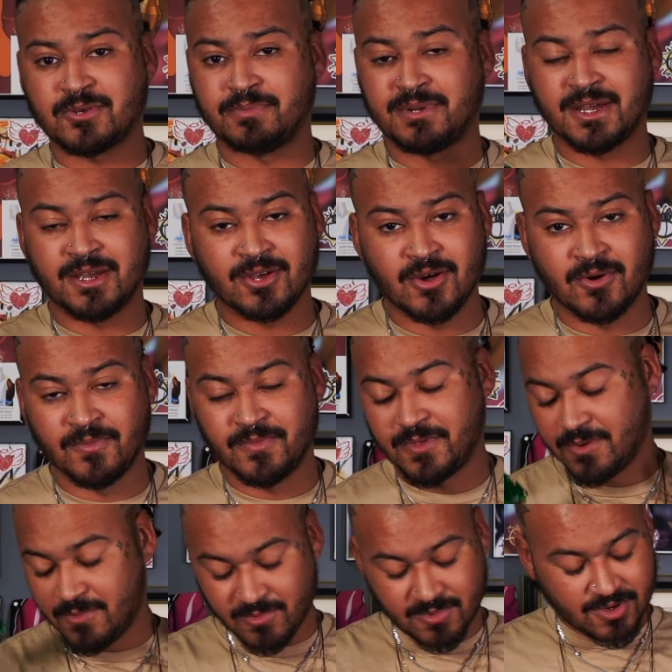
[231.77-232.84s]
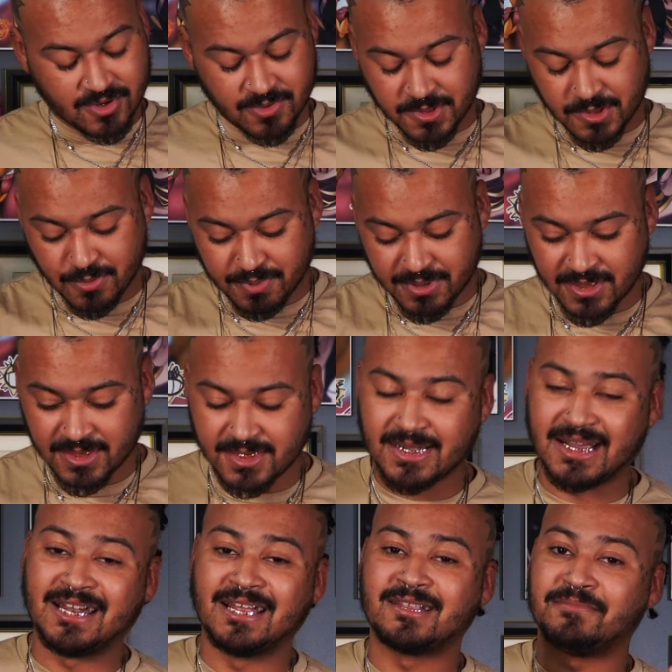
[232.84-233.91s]
supply and go. Do as you please.
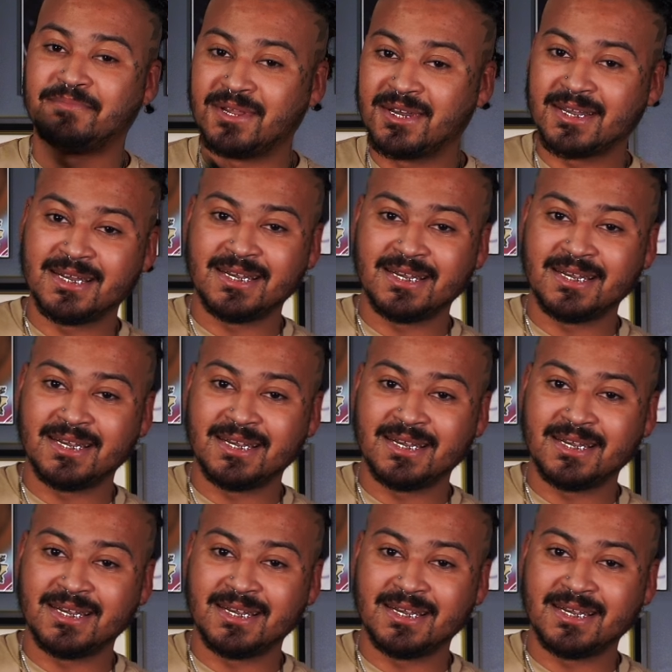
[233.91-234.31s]
I like to plug it